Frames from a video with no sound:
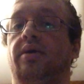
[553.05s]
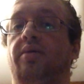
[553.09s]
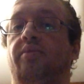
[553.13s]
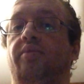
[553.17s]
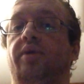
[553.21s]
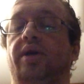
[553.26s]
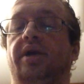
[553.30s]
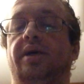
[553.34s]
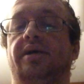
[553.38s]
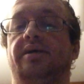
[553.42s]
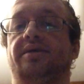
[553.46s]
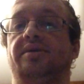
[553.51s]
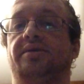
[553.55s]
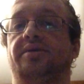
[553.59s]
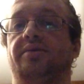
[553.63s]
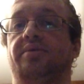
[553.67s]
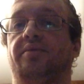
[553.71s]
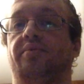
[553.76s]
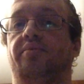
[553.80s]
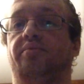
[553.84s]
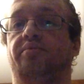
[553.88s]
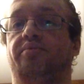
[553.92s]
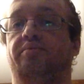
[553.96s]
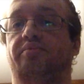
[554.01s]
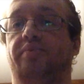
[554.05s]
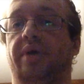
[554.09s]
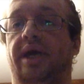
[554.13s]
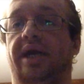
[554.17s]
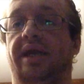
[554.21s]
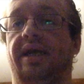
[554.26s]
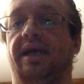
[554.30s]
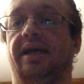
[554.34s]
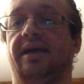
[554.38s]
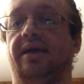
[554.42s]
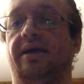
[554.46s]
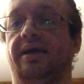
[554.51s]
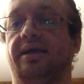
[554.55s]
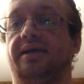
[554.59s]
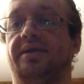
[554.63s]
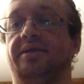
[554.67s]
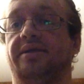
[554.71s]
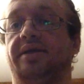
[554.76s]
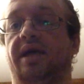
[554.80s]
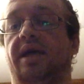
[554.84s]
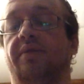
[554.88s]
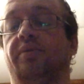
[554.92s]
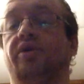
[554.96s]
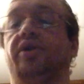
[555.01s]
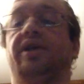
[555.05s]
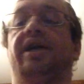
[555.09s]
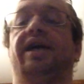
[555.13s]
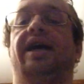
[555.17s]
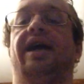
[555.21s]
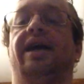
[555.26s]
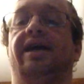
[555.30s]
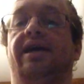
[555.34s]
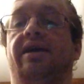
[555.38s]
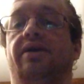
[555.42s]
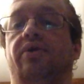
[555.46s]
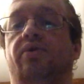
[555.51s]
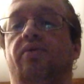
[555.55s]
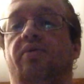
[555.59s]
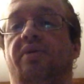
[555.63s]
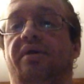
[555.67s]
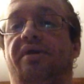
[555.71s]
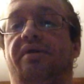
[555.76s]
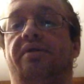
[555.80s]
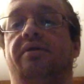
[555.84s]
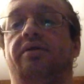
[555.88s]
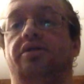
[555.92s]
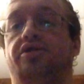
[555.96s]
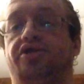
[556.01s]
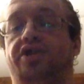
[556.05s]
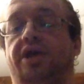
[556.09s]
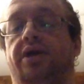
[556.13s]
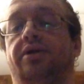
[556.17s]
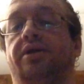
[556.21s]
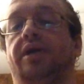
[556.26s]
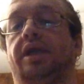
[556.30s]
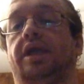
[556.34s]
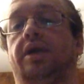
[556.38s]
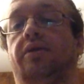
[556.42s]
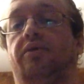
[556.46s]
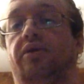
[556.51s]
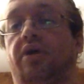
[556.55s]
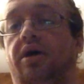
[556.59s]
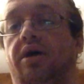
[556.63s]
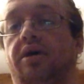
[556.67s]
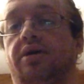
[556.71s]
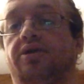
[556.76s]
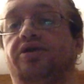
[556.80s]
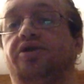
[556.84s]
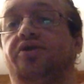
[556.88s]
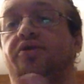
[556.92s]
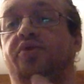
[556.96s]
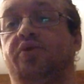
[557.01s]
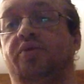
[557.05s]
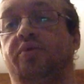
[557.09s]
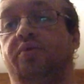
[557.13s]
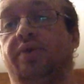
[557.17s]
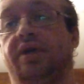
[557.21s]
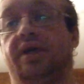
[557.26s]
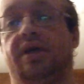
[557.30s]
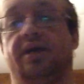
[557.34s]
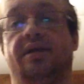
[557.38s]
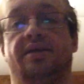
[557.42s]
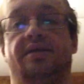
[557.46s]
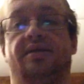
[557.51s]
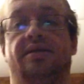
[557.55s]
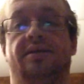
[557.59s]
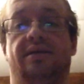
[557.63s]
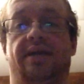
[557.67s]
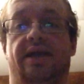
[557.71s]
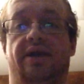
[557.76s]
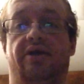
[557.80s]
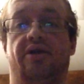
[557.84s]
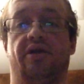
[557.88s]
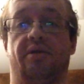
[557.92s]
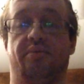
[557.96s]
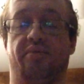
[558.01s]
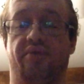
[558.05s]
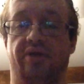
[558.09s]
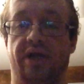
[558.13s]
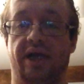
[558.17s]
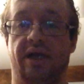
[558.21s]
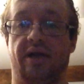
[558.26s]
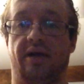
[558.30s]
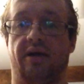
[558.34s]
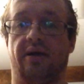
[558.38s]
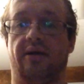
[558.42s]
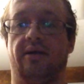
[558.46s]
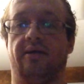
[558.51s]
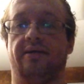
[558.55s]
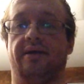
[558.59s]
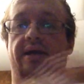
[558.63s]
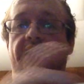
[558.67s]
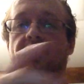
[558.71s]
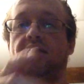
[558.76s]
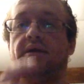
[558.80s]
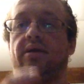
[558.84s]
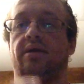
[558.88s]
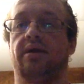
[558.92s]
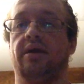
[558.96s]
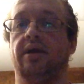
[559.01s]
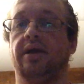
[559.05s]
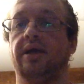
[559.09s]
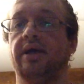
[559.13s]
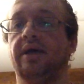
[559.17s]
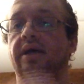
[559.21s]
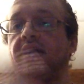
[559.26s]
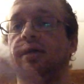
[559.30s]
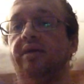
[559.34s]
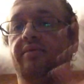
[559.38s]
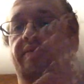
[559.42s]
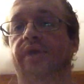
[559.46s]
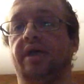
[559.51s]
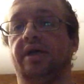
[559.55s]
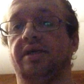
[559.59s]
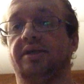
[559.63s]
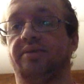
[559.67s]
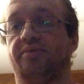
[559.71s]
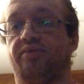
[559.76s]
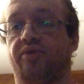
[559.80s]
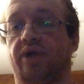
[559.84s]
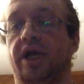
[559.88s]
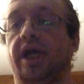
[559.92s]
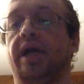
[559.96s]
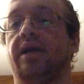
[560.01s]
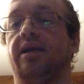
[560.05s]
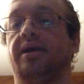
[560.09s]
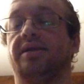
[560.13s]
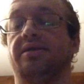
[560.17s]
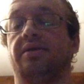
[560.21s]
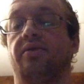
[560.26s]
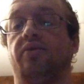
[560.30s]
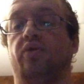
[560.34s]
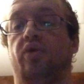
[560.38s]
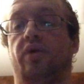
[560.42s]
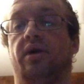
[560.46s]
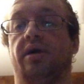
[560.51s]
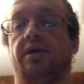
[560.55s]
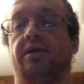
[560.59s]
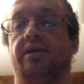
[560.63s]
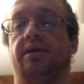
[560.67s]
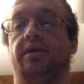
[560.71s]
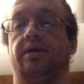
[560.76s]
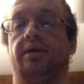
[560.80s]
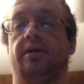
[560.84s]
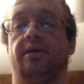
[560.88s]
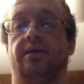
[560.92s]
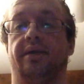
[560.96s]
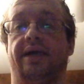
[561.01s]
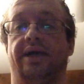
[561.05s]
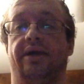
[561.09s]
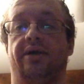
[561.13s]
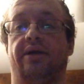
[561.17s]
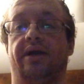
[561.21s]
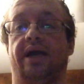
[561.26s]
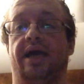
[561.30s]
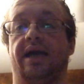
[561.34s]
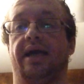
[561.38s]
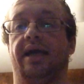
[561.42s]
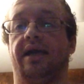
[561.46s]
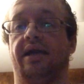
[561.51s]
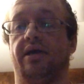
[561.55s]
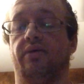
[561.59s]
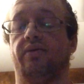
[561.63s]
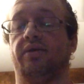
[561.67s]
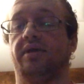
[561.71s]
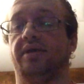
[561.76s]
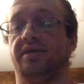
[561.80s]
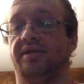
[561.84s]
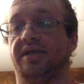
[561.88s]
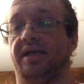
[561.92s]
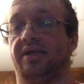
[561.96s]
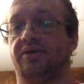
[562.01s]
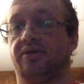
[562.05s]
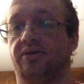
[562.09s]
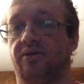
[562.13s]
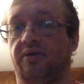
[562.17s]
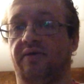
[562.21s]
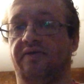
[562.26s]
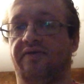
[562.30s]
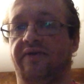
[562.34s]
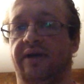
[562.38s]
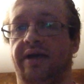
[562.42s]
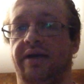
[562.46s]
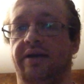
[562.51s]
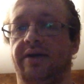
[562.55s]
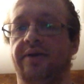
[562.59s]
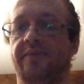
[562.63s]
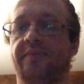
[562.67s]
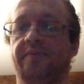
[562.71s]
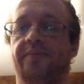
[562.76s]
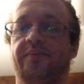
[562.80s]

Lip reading: because Penny is able to hang out with Sheldon and Raj because Leonard and Priya aren't there, because Priya doesn't want Leonard hanging out with his ex-girlfriend,